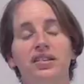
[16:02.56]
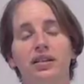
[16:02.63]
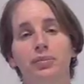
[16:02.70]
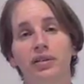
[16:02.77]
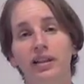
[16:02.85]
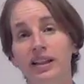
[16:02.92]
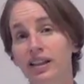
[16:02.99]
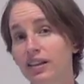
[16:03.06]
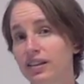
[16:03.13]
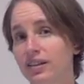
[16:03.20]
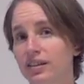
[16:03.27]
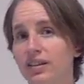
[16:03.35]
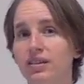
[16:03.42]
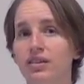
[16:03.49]
some
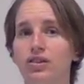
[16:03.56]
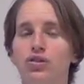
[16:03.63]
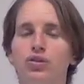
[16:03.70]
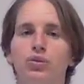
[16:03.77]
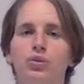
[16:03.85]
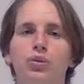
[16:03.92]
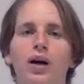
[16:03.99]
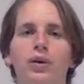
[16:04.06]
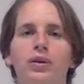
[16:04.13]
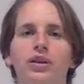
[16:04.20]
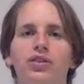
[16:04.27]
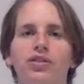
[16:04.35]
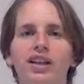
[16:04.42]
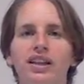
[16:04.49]
links to
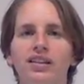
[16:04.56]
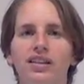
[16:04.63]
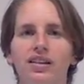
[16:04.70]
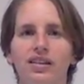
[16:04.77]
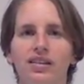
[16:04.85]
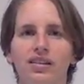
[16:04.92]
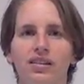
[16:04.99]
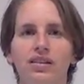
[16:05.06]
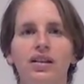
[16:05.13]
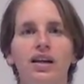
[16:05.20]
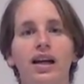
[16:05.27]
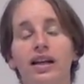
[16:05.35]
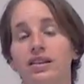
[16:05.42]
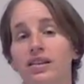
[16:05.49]
our readings
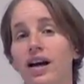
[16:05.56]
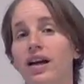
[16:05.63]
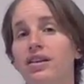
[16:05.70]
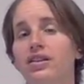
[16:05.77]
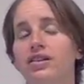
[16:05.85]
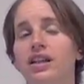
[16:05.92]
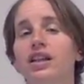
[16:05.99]
and other